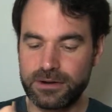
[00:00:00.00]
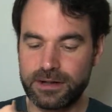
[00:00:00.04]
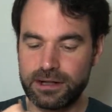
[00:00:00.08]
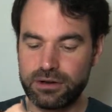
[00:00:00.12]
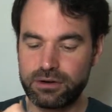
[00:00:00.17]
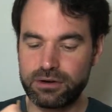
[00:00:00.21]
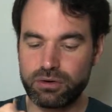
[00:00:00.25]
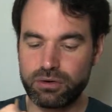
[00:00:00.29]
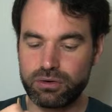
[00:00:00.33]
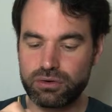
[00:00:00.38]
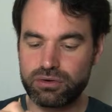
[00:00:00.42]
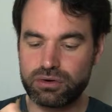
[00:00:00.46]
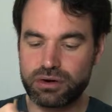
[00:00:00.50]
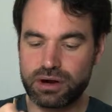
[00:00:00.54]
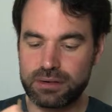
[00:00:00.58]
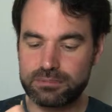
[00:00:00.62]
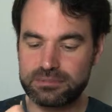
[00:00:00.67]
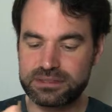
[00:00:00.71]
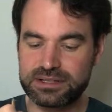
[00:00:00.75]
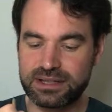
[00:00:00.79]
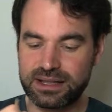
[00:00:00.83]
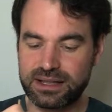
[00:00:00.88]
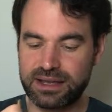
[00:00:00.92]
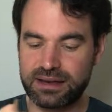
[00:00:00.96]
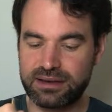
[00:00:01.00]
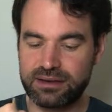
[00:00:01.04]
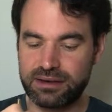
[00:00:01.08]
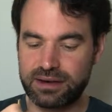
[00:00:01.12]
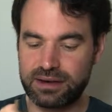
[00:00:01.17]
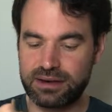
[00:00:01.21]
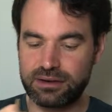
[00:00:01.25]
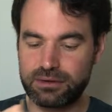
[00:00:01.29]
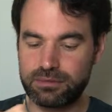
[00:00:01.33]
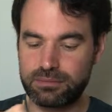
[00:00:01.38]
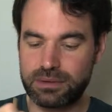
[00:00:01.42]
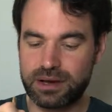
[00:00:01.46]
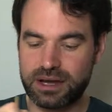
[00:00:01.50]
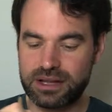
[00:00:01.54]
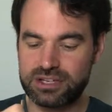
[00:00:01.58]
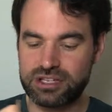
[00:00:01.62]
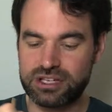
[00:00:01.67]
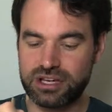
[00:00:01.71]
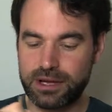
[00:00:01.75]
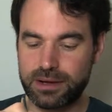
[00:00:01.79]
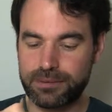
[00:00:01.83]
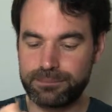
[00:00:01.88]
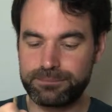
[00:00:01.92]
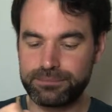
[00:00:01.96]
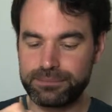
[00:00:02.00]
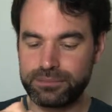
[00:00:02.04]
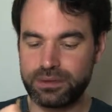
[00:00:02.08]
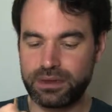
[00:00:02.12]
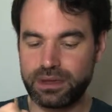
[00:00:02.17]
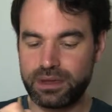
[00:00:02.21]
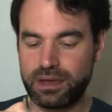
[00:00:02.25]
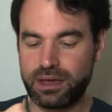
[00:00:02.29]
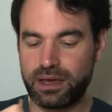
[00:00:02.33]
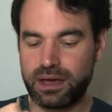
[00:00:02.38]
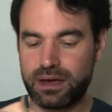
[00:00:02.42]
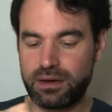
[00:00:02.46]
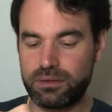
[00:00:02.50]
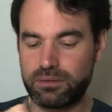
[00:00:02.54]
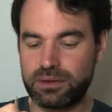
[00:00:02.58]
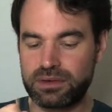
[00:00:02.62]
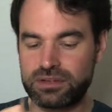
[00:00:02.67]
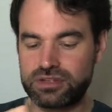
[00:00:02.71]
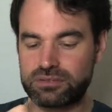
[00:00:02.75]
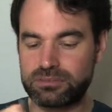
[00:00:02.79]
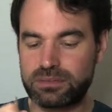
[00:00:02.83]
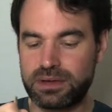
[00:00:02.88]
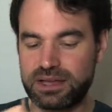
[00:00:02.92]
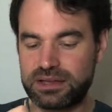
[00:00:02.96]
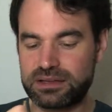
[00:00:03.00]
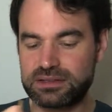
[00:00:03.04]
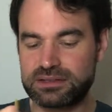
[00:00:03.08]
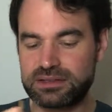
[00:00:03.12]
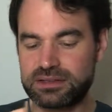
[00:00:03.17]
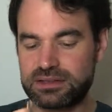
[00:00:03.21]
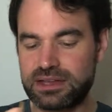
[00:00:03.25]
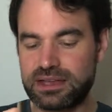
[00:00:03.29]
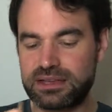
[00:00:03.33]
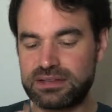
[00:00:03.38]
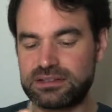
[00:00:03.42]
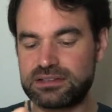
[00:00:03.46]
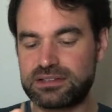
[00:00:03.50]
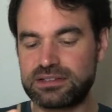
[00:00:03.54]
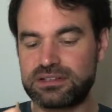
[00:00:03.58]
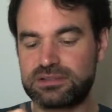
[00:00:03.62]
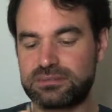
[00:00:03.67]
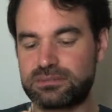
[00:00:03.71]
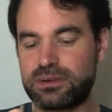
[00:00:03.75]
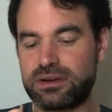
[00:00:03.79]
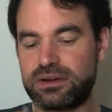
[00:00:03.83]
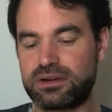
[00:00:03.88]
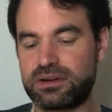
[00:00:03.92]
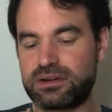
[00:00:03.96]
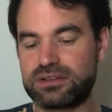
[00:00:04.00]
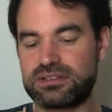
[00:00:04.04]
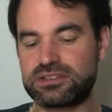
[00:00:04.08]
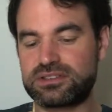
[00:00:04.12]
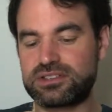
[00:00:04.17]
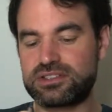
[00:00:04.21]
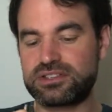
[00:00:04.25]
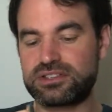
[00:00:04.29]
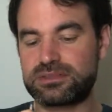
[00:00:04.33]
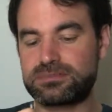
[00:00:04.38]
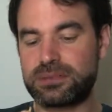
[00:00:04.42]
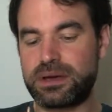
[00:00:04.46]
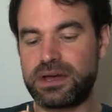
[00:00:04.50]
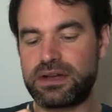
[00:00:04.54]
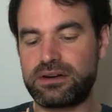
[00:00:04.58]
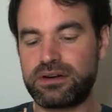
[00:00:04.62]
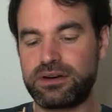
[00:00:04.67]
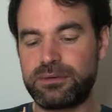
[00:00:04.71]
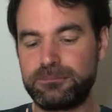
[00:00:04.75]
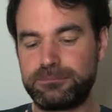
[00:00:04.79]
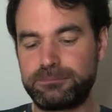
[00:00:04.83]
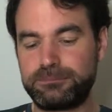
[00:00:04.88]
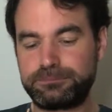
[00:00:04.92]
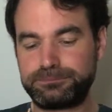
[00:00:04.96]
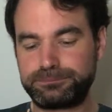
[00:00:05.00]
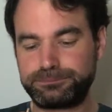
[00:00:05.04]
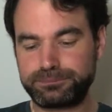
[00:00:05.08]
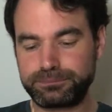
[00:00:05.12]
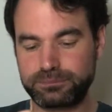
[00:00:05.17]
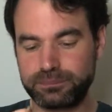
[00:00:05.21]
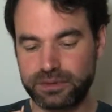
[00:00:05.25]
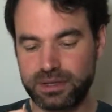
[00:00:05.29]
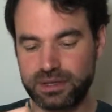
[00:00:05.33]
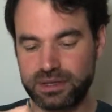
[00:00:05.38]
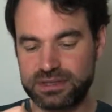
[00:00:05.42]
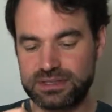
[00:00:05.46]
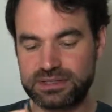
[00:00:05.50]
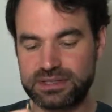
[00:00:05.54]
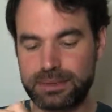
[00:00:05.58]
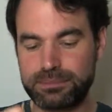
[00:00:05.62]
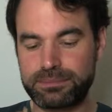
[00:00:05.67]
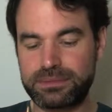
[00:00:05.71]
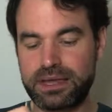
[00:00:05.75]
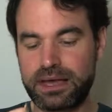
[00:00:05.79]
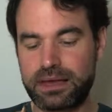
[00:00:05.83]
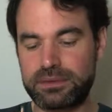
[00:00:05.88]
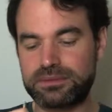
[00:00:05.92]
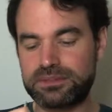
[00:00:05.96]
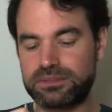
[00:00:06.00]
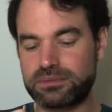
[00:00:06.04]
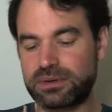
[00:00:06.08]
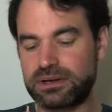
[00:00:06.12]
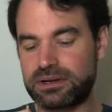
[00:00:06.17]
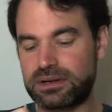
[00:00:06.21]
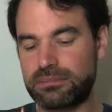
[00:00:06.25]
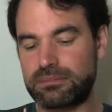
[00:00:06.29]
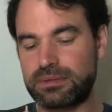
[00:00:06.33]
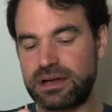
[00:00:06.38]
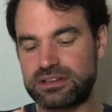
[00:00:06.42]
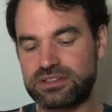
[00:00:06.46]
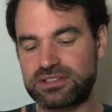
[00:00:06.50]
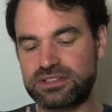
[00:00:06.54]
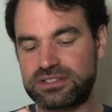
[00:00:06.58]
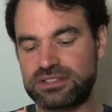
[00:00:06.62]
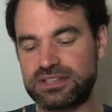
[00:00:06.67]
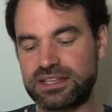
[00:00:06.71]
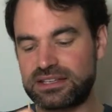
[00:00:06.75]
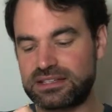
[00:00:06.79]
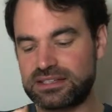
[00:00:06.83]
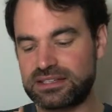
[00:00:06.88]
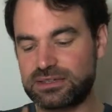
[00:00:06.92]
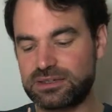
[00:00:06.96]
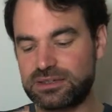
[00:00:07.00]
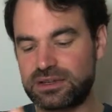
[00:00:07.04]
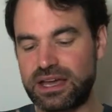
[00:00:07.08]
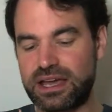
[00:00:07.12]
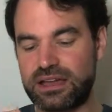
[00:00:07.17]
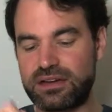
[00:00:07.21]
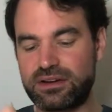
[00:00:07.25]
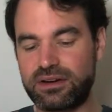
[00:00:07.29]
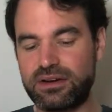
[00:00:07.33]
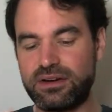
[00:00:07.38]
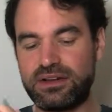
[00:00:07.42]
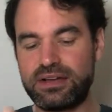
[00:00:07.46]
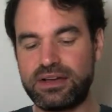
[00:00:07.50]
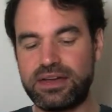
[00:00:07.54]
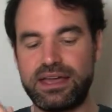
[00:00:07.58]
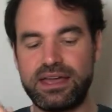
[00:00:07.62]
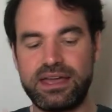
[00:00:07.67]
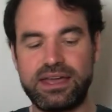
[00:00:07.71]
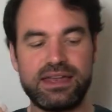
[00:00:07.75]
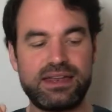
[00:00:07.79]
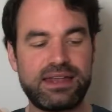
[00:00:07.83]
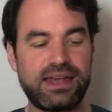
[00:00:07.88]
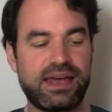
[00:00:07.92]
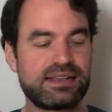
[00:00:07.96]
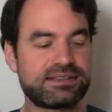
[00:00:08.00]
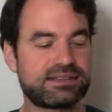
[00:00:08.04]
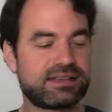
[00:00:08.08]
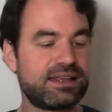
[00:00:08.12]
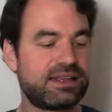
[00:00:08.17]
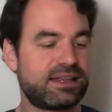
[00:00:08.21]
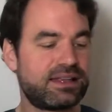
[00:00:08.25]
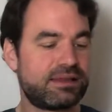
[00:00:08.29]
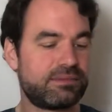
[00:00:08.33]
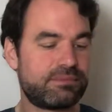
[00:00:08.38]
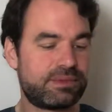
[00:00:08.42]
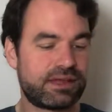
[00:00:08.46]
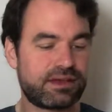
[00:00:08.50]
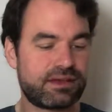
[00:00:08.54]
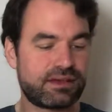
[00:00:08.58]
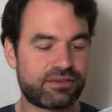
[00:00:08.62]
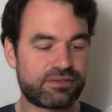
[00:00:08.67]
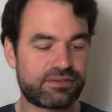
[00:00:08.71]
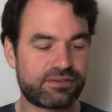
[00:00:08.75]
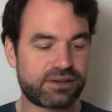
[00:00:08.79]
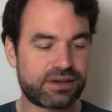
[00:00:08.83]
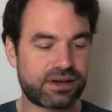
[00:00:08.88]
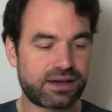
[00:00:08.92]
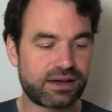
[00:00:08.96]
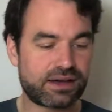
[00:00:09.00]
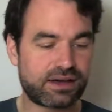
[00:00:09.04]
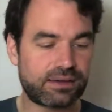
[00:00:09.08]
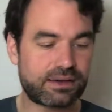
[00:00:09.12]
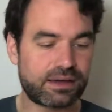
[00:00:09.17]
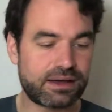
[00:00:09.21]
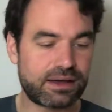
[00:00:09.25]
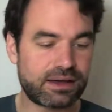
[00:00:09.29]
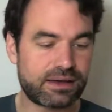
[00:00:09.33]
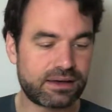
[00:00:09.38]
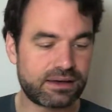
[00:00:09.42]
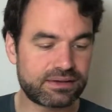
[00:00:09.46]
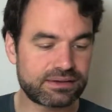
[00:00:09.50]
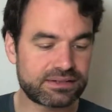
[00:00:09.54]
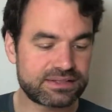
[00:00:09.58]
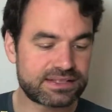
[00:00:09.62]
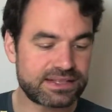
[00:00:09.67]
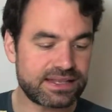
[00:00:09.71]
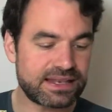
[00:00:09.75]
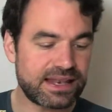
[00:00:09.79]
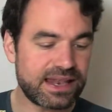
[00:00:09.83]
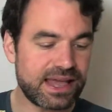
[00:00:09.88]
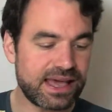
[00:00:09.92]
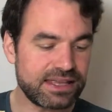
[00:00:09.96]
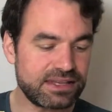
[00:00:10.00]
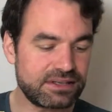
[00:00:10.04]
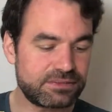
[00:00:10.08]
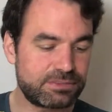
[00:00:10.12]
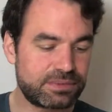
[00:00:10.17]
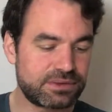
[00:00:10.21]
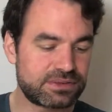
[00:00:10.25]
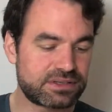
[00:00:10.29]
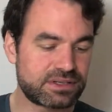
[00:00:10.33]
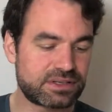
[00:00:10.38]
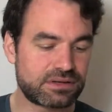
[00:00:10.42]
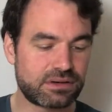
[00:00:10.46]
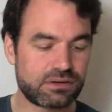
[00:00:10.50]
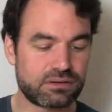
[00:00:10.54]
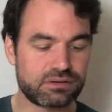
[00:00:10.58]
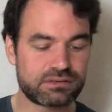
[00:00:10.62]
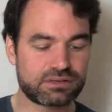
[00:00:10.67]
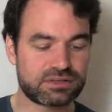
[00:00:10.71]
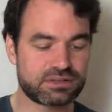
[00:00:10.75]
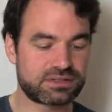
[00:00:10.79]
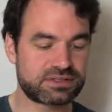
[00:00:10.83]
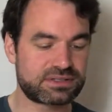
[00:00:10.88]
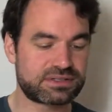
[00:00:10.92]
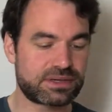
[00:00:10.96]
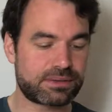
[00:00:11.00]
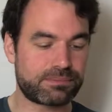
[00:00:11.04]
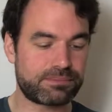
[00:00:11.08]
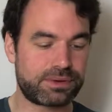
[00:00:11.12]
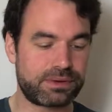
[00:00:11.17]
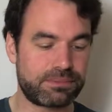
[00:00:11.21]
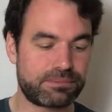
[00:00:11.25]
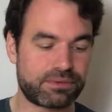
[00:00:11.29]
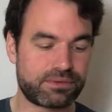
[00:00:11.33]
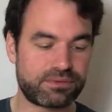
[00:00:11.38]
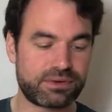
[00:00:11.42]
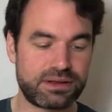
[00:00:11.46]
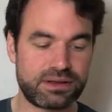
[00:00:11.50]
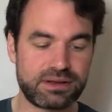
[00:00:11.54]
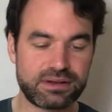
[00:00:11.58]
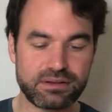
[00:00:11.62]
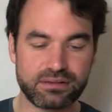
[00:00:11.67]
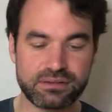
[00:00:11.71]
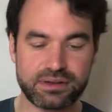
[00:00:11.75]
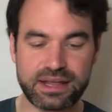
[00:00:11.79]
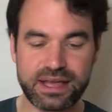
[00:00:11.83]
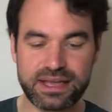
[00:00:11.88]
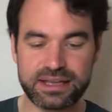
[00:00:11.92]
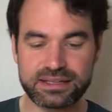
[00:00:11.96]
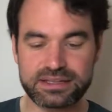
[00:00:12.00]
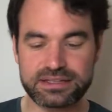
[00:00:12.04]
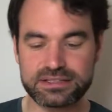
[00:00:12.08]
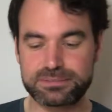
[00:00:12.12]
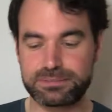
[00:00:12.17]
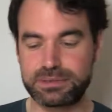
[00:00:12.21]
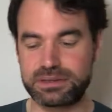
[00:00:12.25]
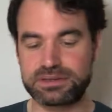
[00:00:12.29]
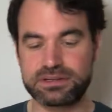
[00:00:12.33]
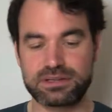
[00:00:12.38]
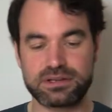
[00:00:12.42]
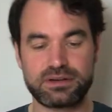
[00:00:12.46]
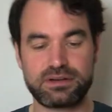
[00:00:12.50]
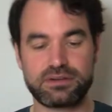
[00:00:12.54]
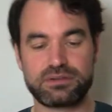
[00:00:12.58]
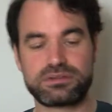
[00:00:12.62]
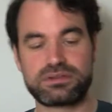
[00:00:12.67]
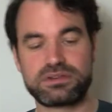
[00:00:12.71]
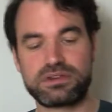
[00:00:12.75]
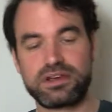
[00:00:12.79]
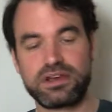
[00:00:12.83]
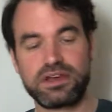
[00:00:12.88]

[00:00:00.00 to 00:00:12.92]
no crumbs later in your matcha, which makes the taste experience just better. Because sometimes when the matcha sticks together, it has a little bit of a slight bitter note, and some people really don't like this bitter note.